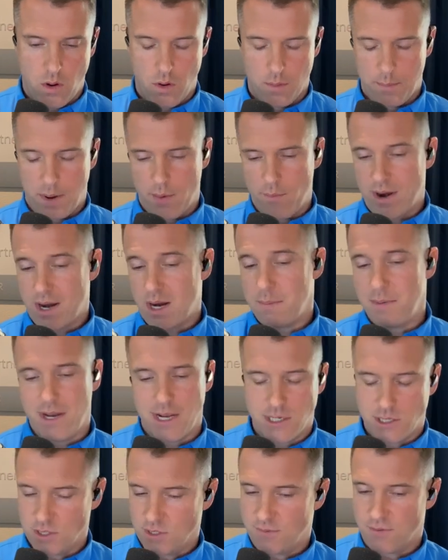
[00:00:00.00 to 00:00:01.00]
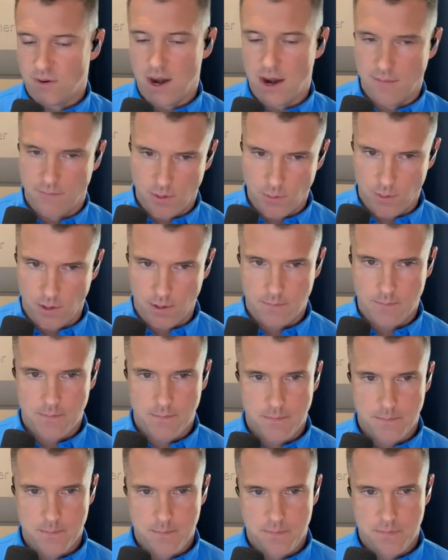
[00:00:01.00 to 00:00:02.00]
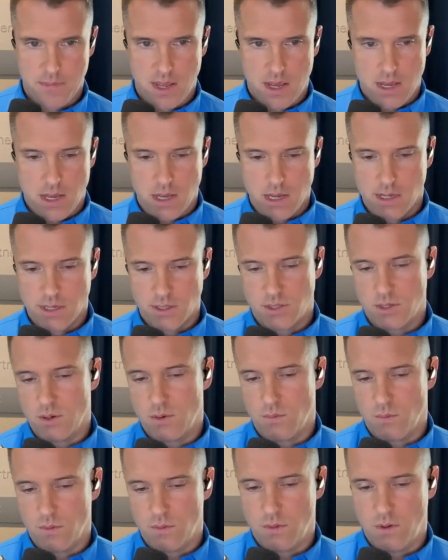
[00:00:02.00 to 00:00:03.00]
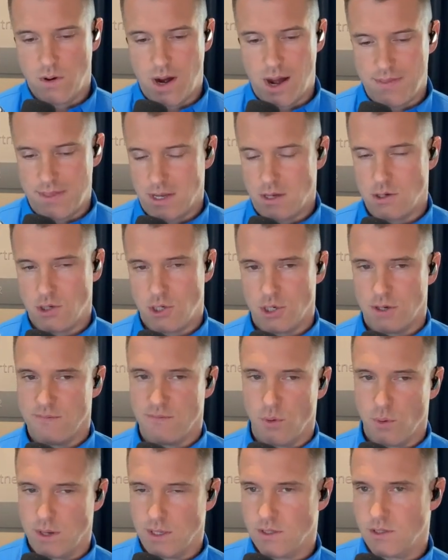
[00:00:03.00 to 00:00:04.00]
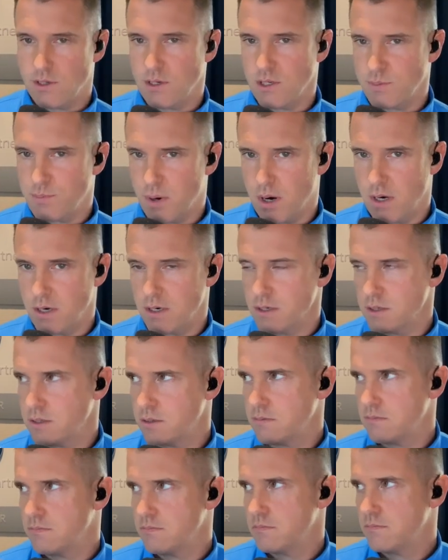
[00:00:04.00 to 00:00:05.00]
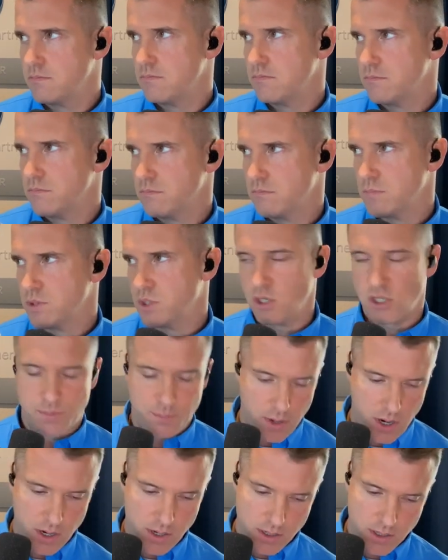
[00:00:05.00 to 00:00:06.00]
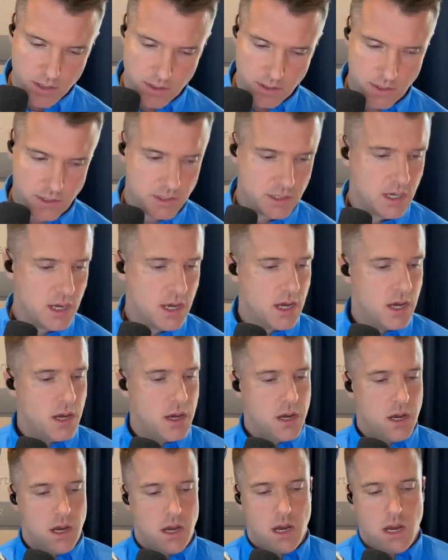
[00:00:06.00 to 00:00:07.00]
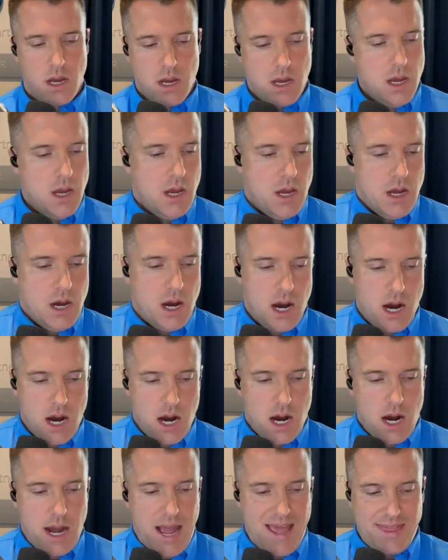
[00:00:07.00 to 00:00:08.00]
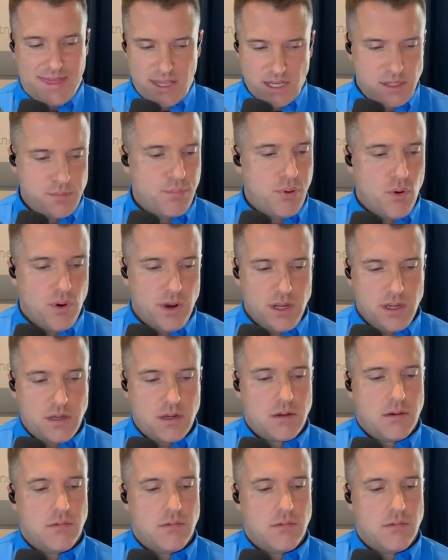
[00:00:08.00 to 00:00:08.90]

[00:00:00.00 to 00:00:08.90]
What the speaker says: recommendations for everyone is I think you should avoid search partners. Search partners, at this point,